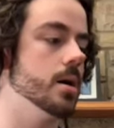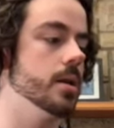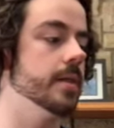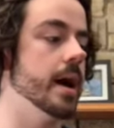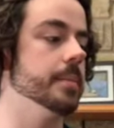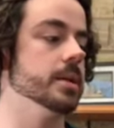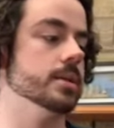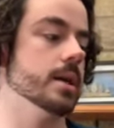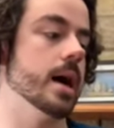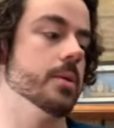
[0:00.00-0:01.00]
that means
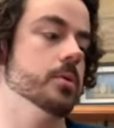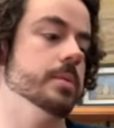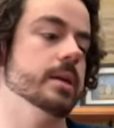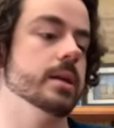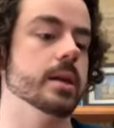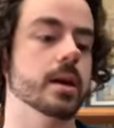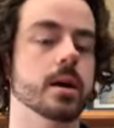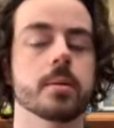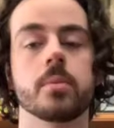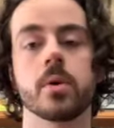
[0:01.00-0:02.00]
that I will be needing
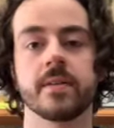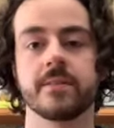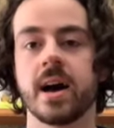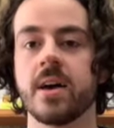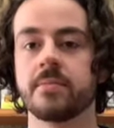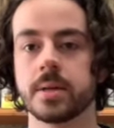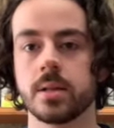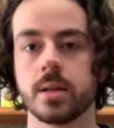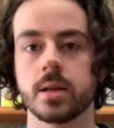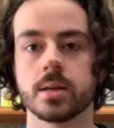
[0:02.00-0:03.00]
0.5
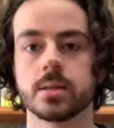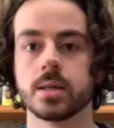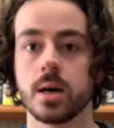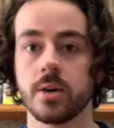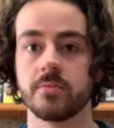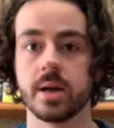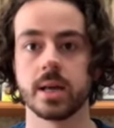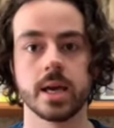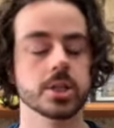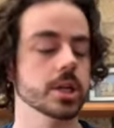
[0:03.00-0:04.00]
milliliters of
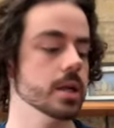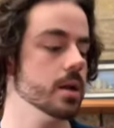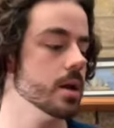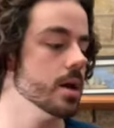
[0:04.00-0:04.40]
medication.